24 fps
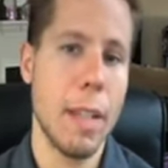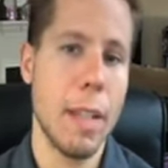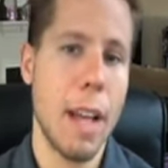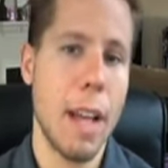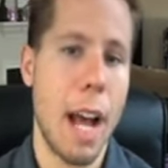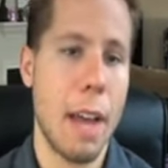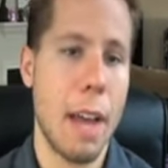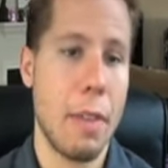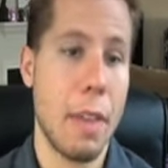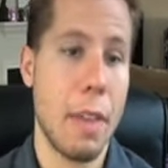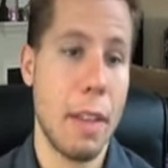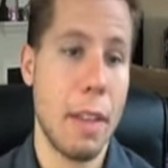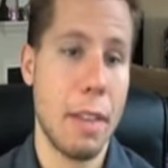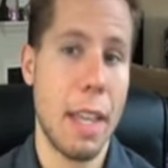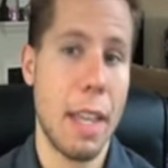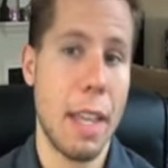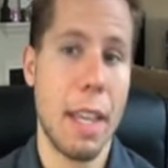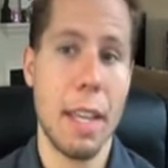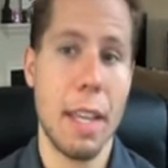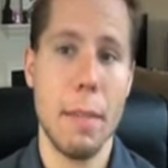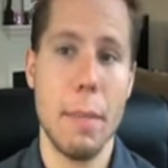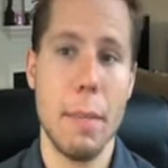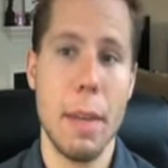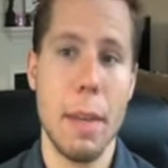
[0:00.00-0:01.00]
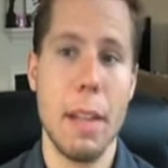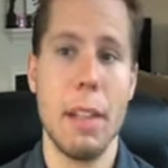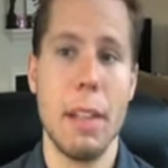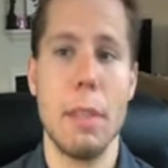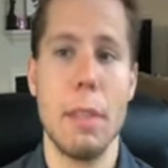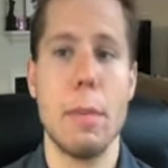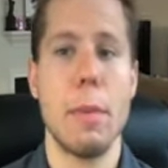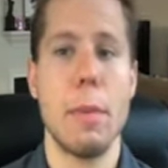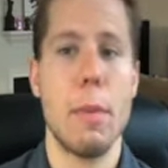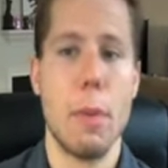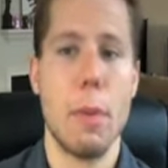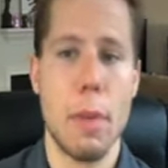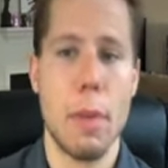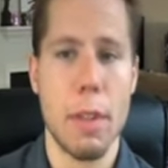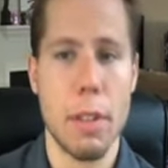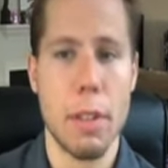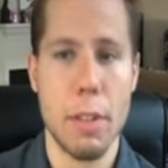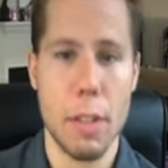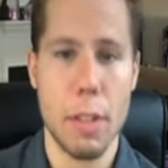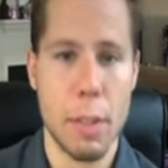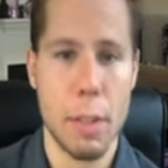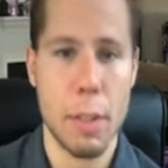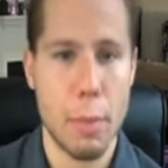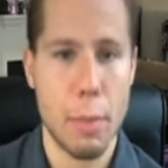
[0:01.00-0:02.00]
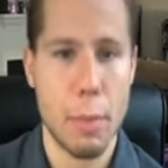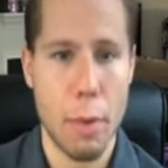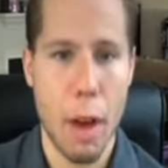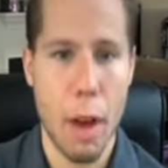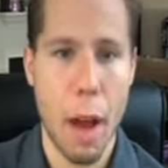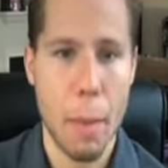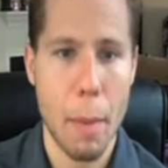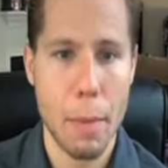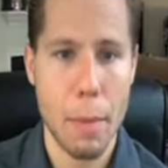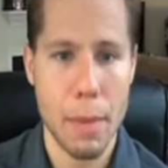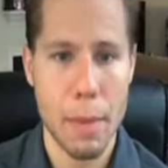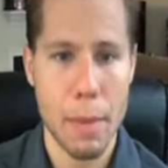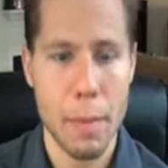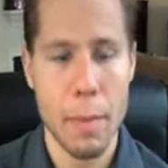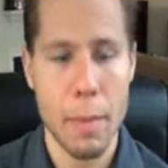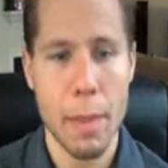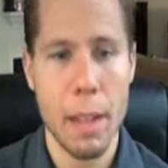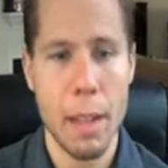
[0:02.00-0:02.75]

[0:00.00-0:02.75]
I think they can be a little bit more than just props.